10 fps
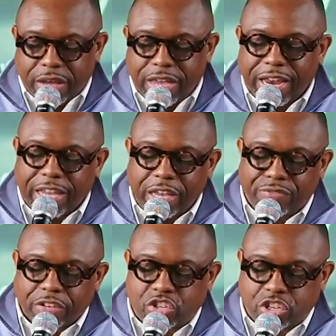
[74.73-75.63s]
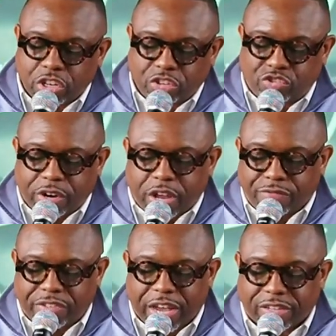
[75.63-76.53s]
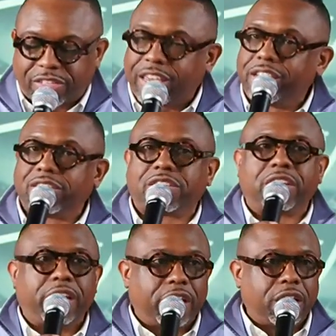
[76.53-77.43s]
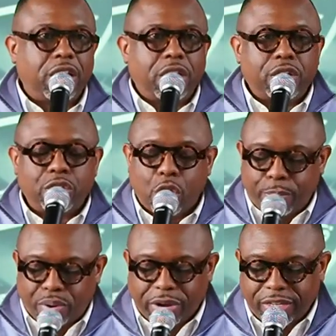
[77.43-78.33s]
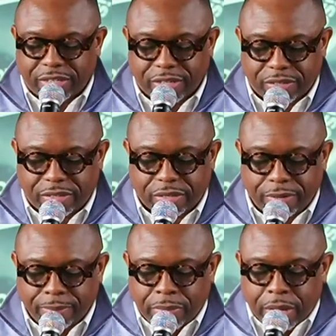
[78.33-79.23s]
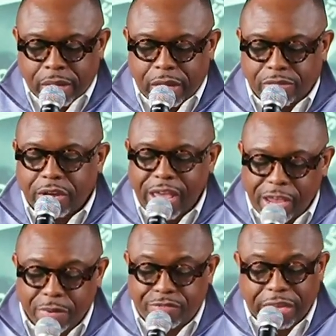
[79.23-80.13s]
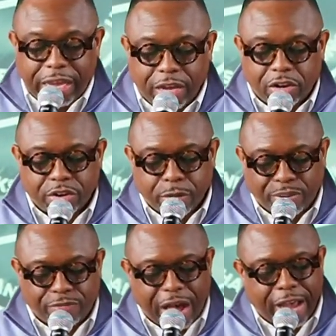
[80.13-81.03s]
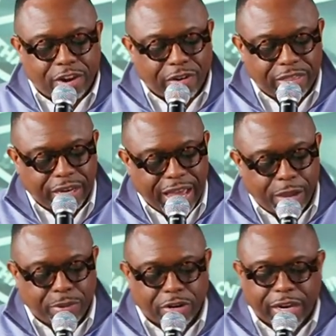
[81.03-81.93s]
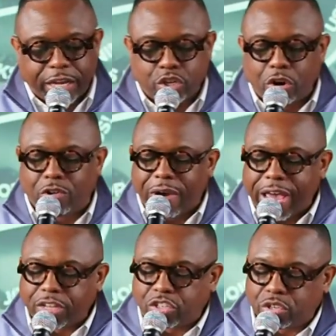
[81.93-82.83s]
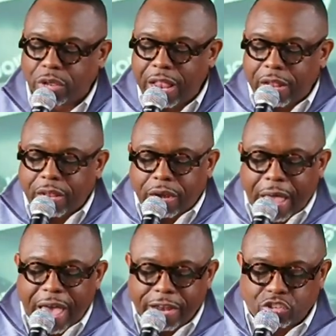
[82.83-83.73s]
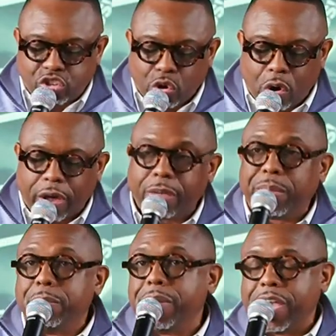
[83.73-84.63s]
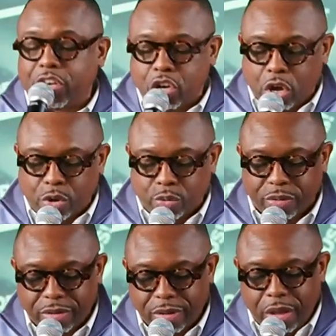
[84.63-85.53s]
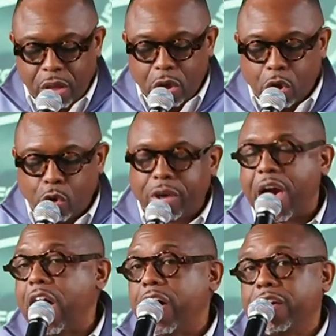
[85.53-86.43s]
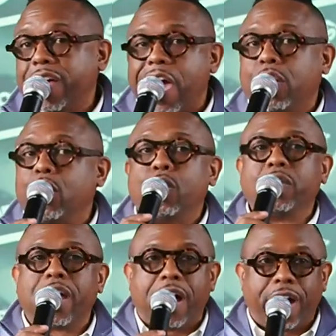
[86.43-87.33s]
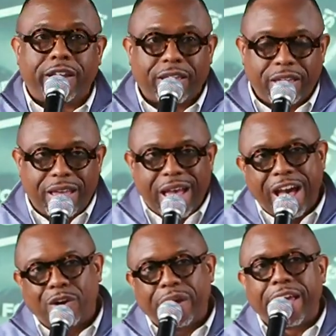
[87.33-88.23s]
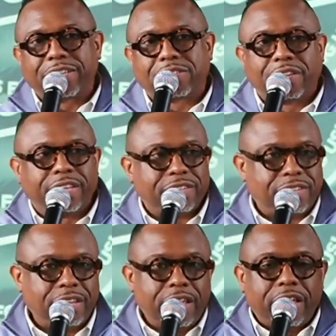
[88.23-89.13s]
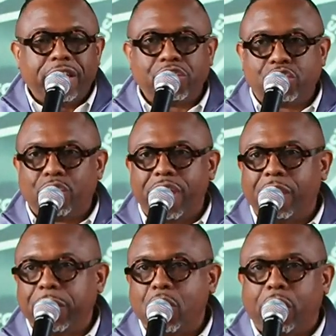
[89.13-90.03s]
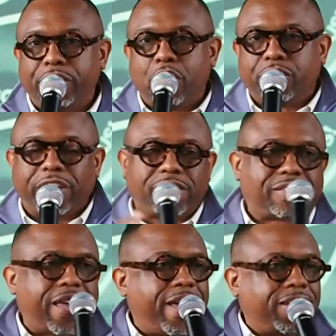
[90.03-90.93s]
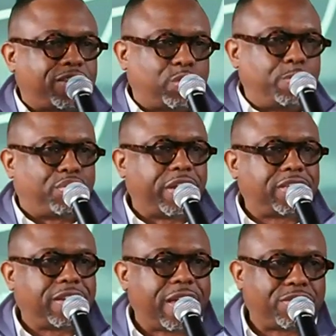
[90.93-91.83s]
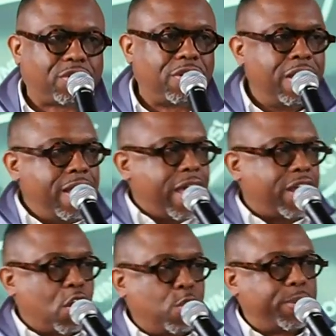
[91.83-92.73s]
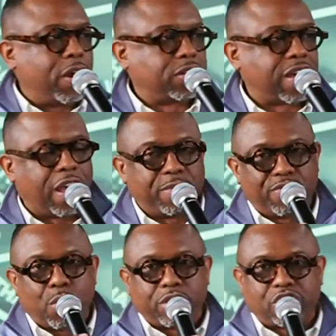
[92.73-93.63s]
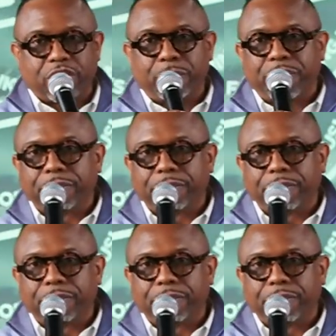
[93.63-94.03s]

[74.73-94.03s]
Yet even children of dust can sing your praises. In the name of the healer, the provider, and the enabler, let your gratitude and joy be made known. O God, our own God, how excellent is your name in all the earth. Let's stand as we pray together and open our time of worship.